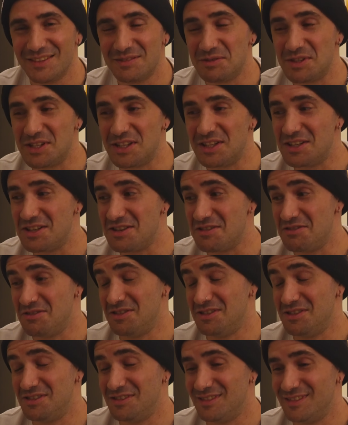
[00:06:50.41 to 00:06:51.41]
be
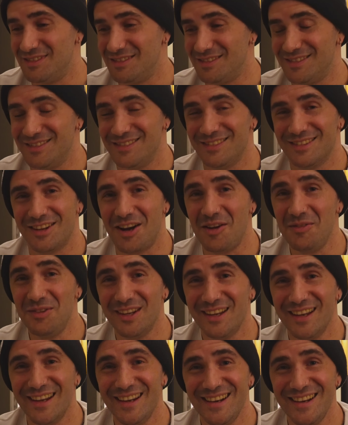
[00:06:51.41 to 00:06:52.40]

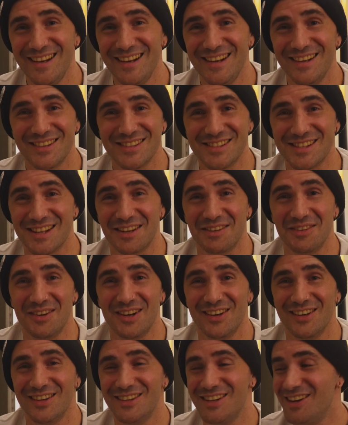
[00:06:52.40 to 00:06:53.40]
complicated. It's like, what
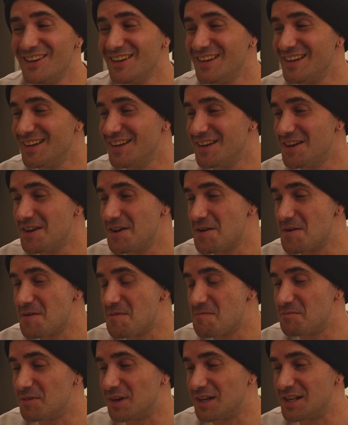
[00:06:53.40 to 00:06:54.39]
are you talking?
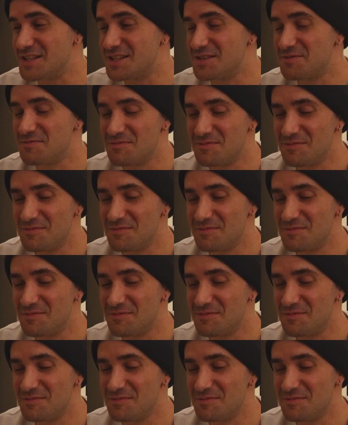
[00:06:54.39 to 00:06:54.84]
But it's